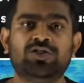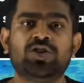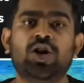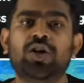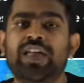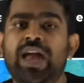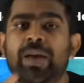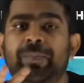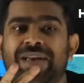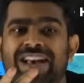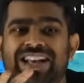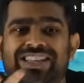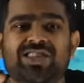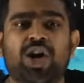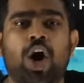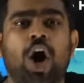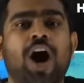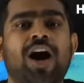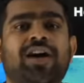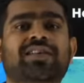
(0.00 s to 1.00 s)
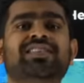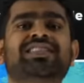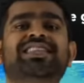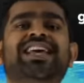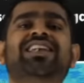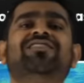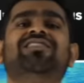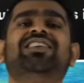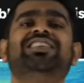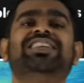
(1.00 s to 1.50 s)
So they mix
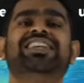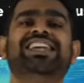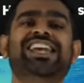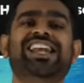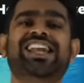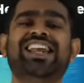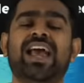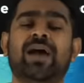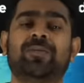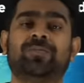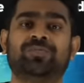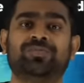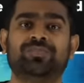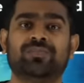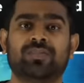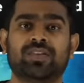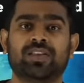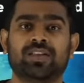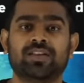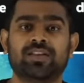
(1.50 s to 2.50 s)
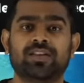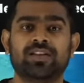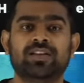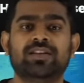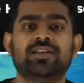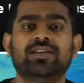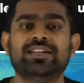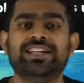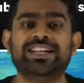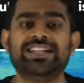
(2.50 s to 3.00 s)
oxygen with helium
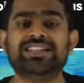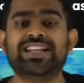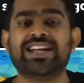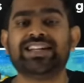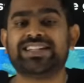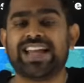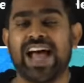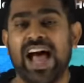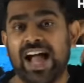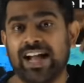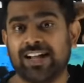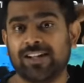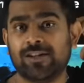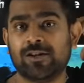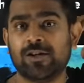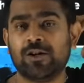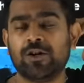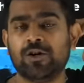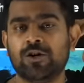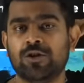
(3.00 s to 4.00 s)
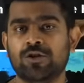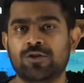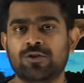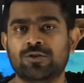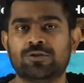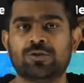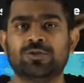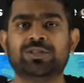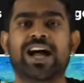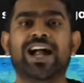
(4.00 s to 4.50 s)
in the tank
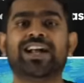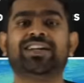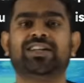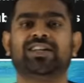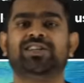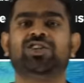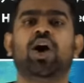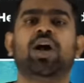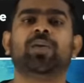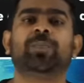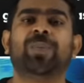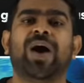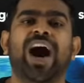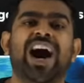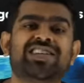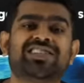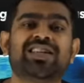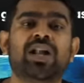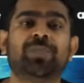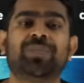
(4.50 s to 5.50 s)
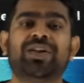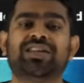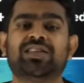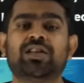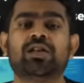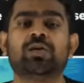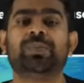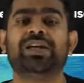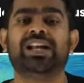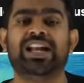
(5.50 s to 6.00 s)
so that your partial
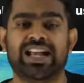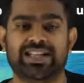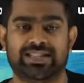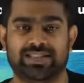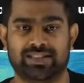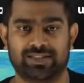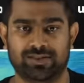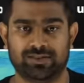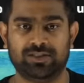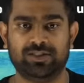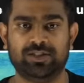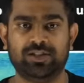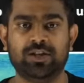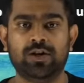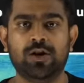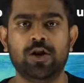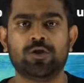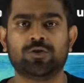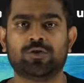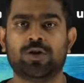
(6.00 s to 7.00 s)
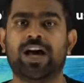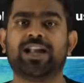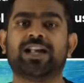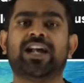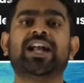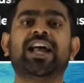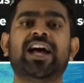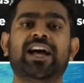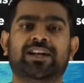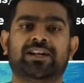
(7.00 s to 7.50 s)
pressure will be less. So
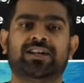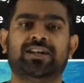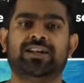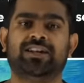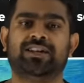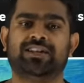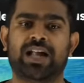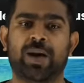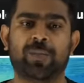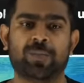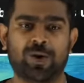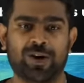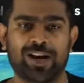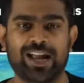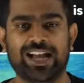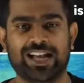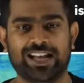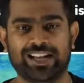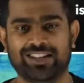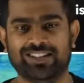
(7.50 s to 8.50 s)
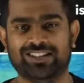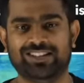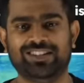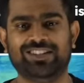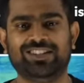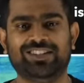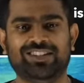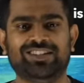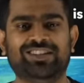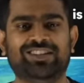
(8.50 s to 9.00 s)
anala nammaloada
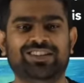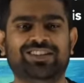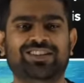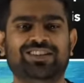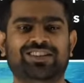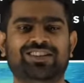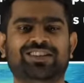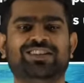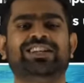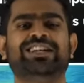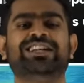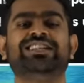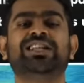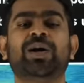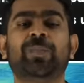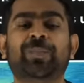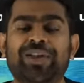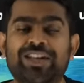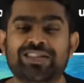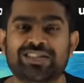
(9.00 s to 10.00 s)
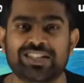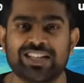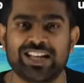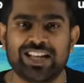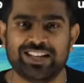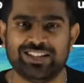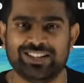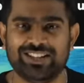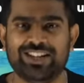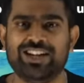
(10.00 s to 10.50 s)
inda
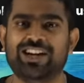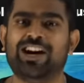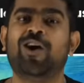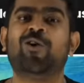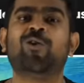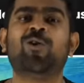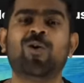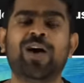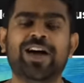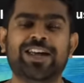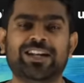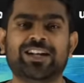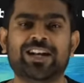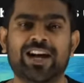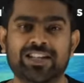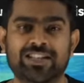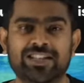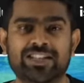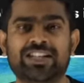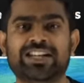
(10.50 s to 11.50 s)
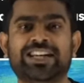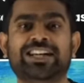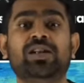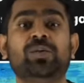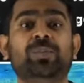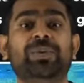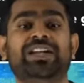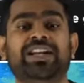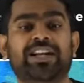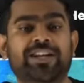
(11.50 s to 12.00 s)
prachana avlova irukadhu, it
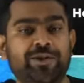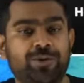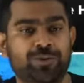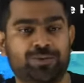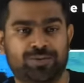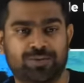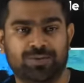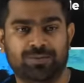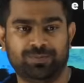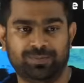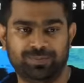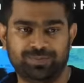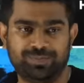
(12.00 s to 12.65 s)
will be reduced.